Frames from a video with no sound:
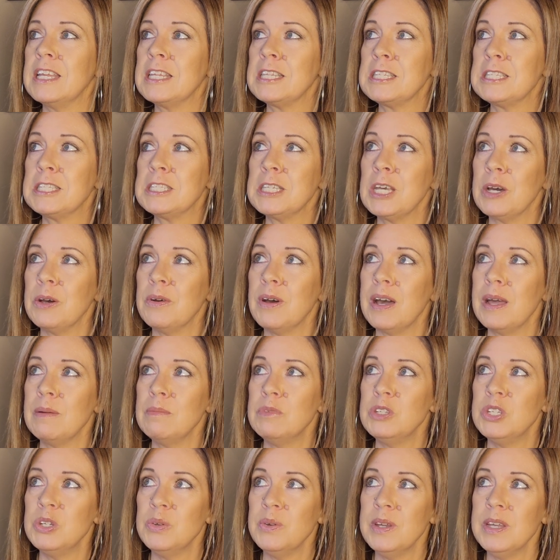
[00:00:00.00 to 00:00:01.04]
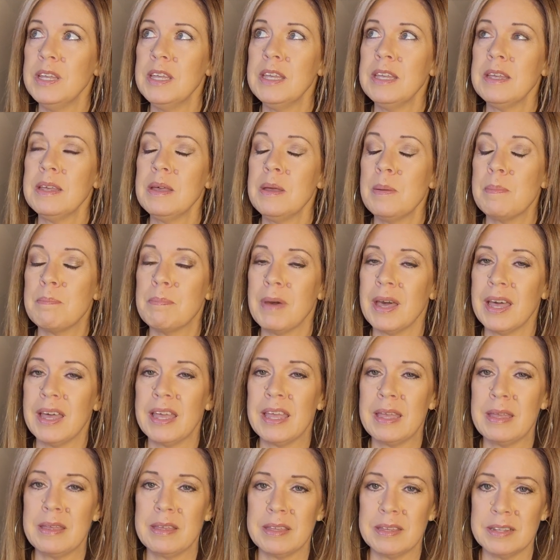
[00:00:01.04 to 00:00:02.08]
So I'm doing
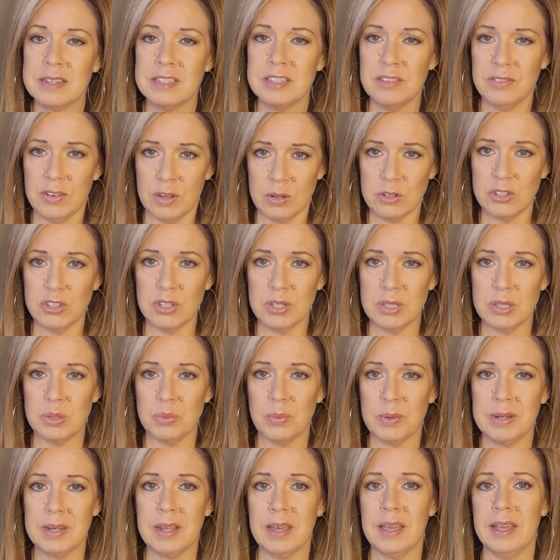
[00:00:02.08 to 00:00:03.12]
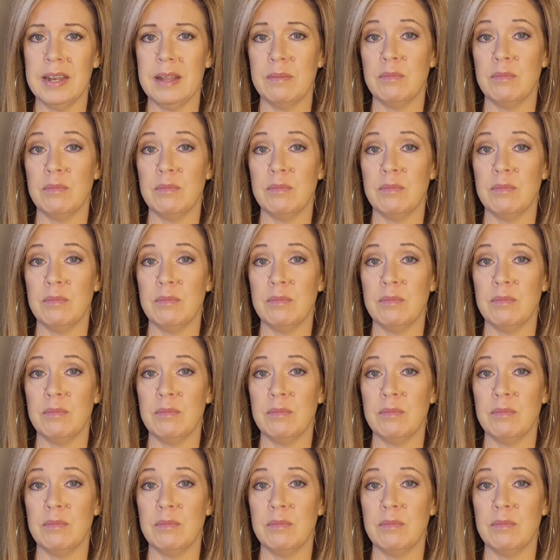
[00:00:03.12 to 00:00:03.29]
my devotions one night.